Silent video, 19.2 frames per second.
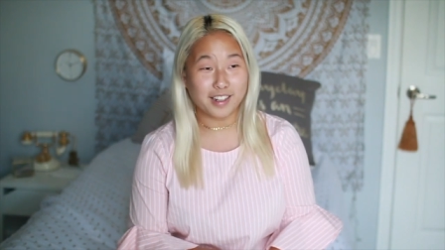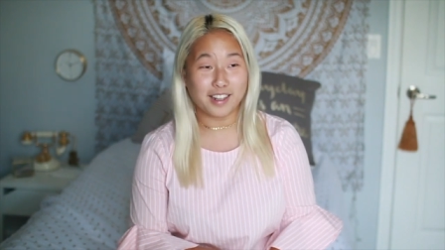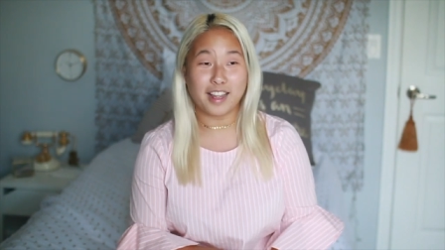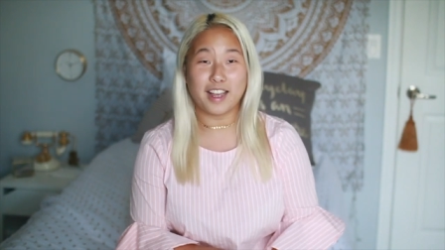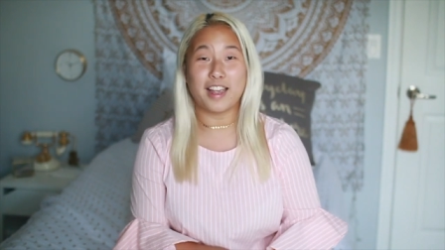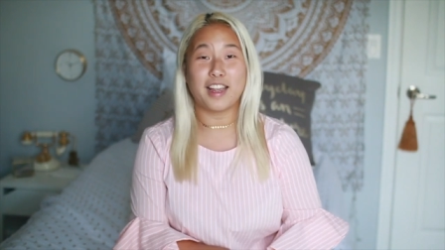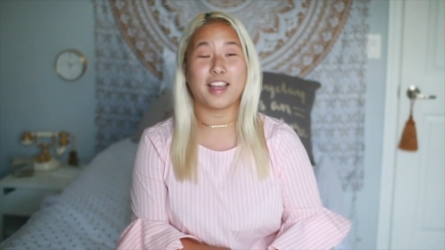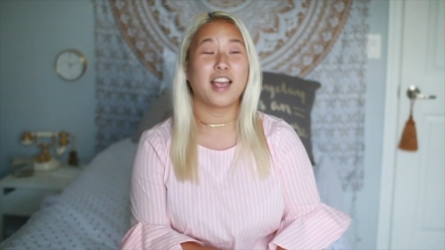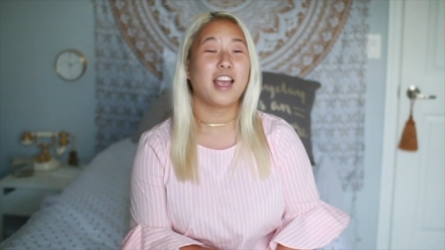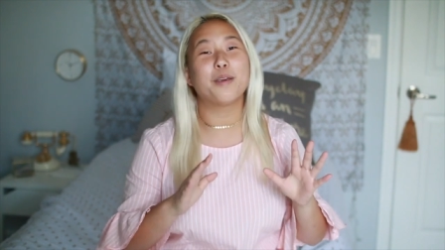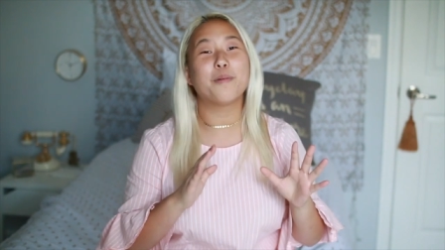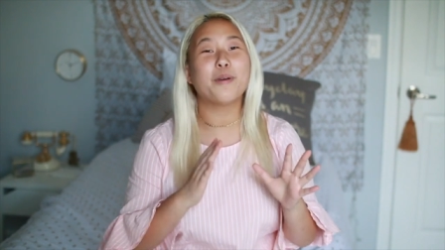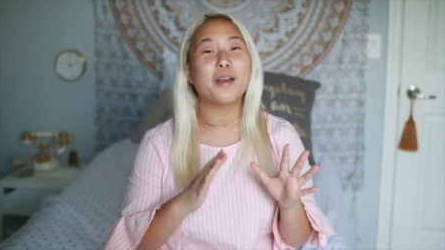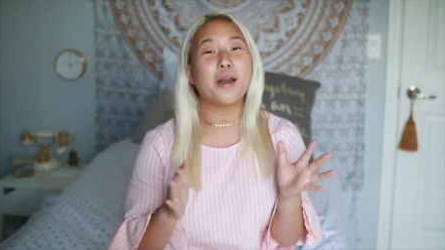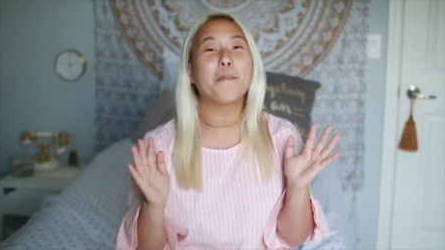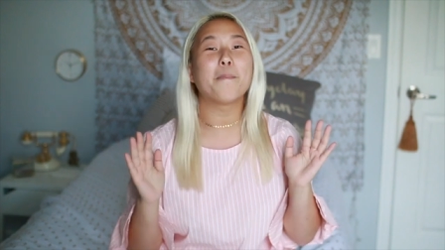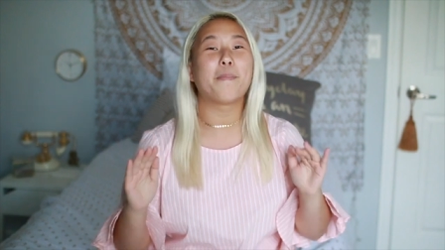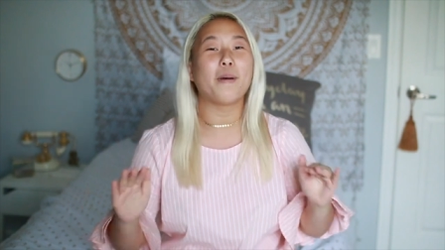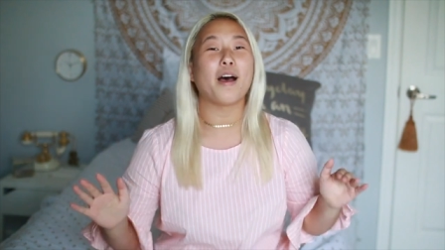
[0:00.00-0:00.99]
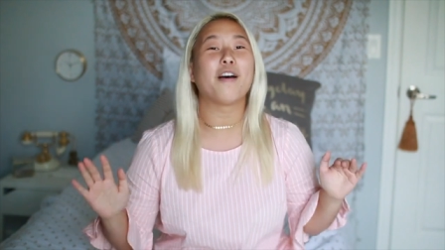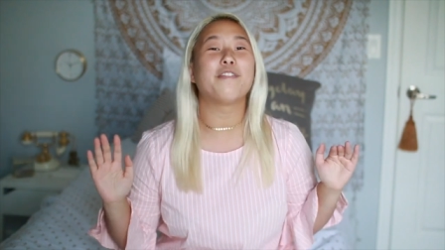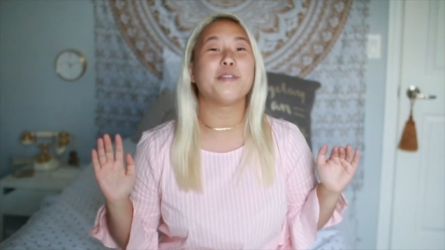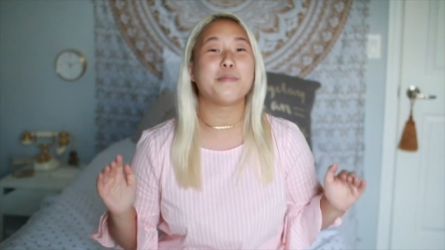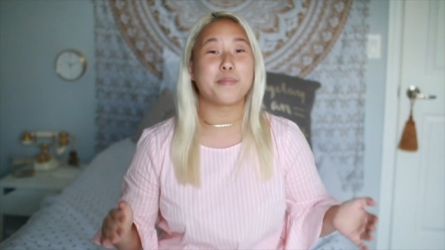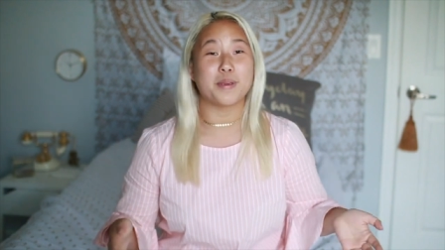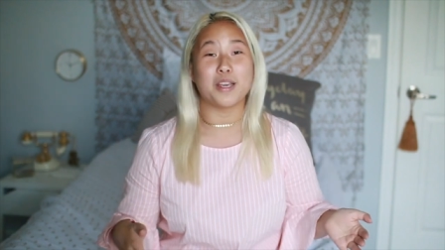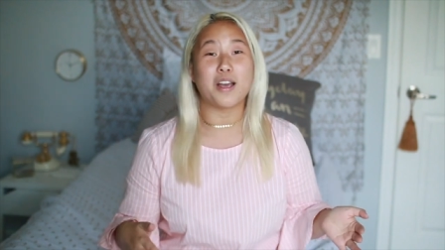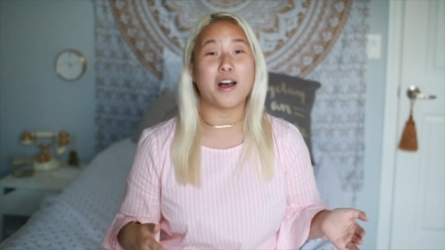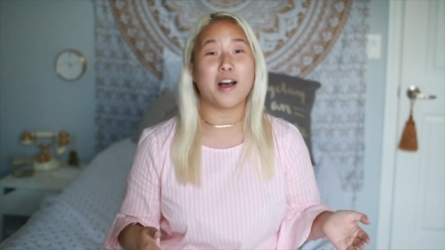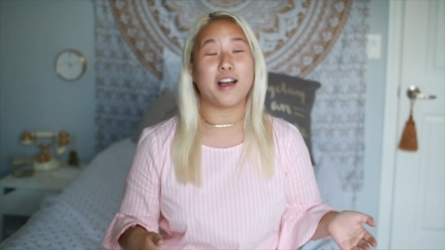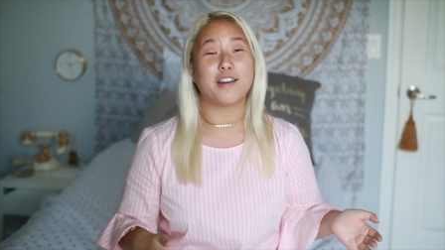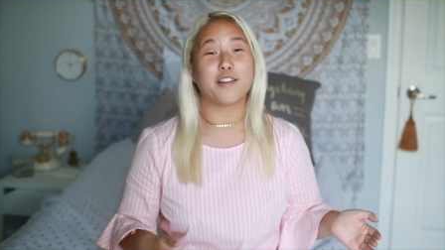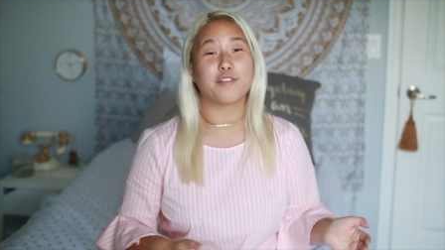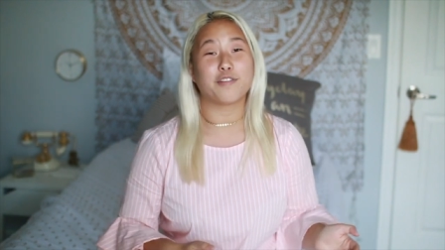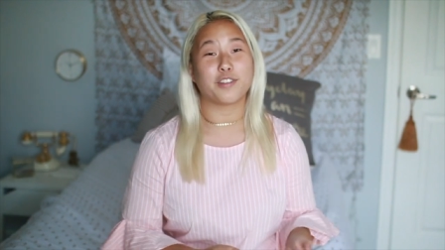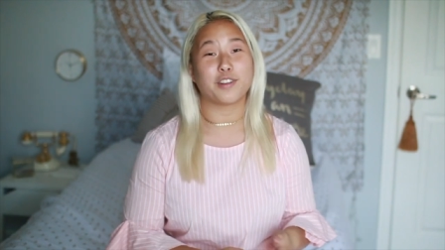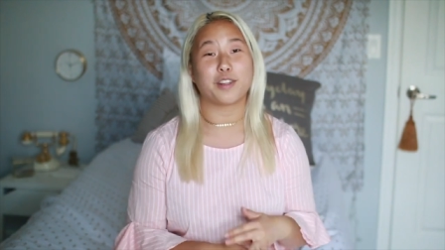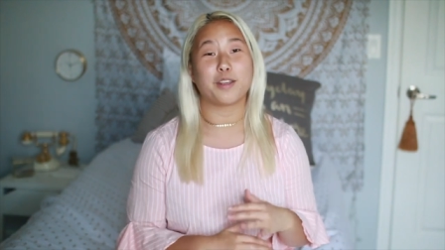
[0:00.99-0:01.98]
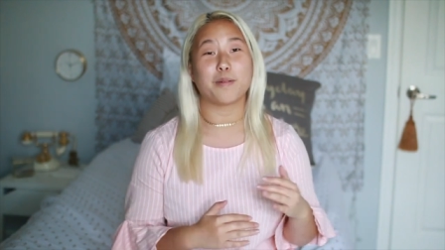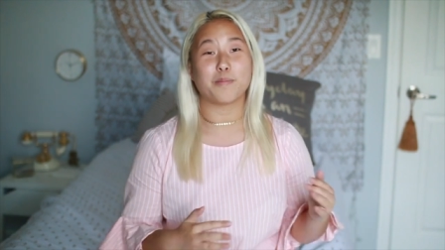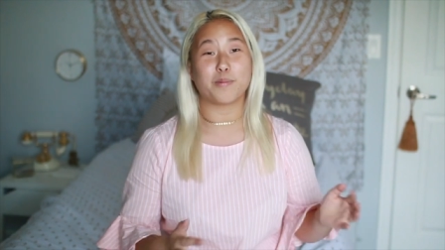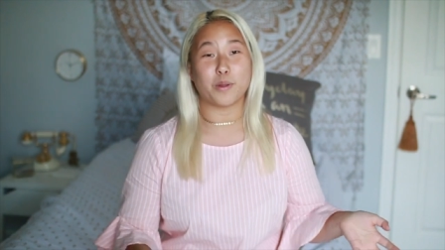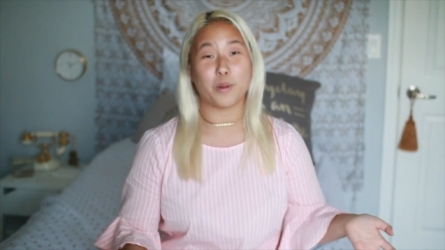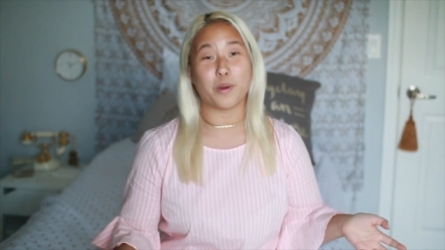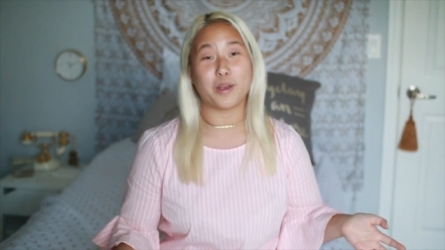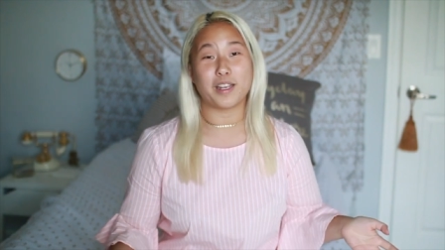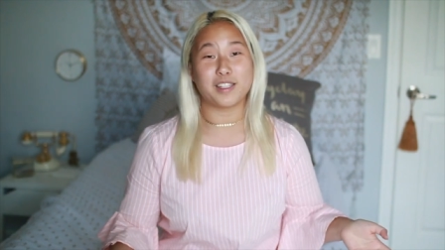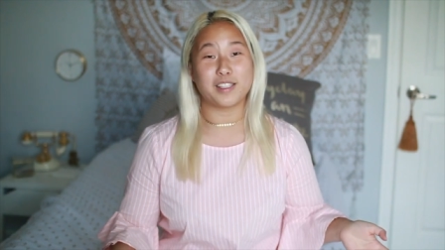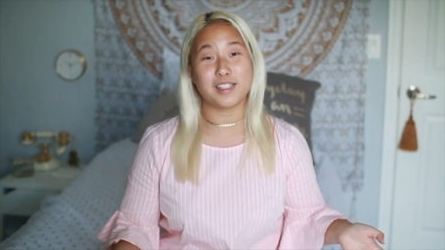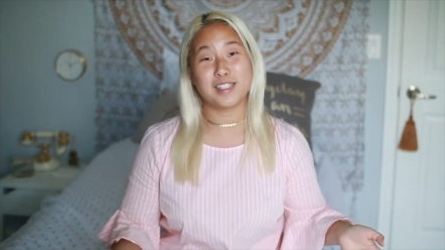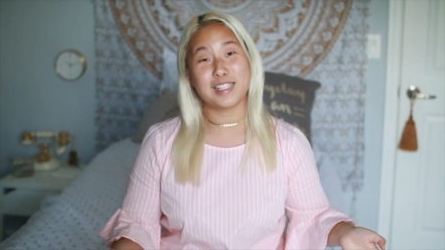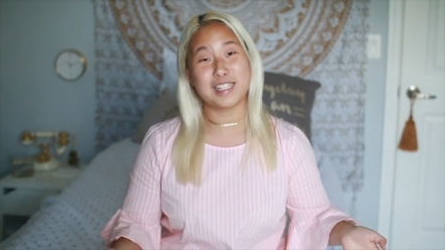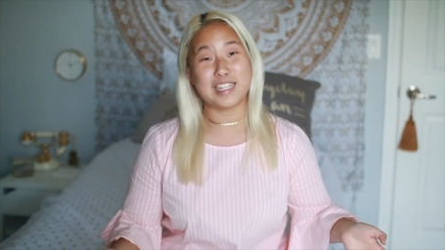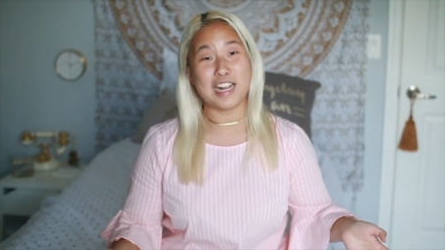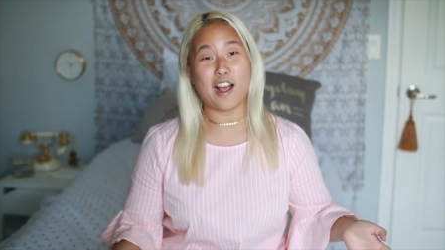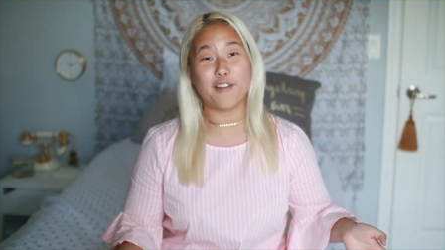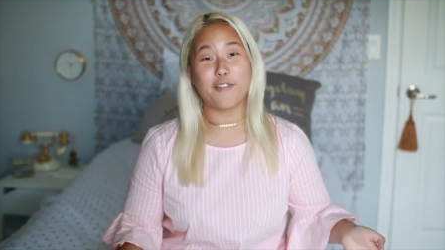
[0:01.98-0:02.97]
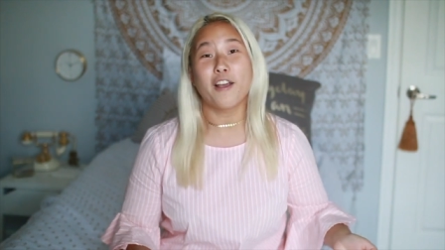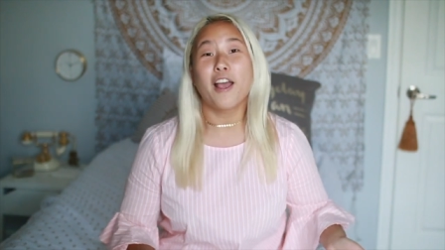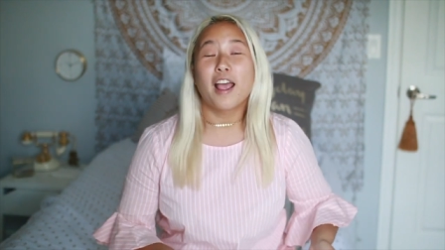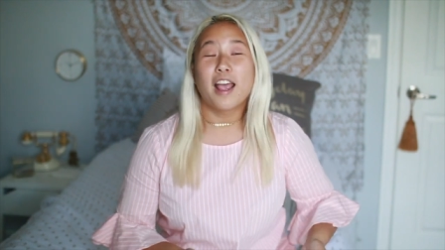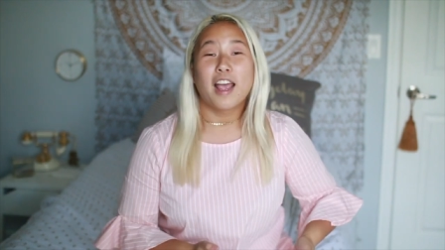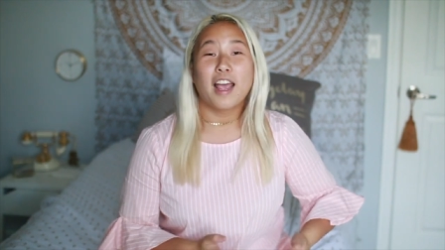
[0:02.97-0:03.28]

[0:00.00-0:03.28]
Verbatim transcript: like he went above and beyond for the employees and stuff.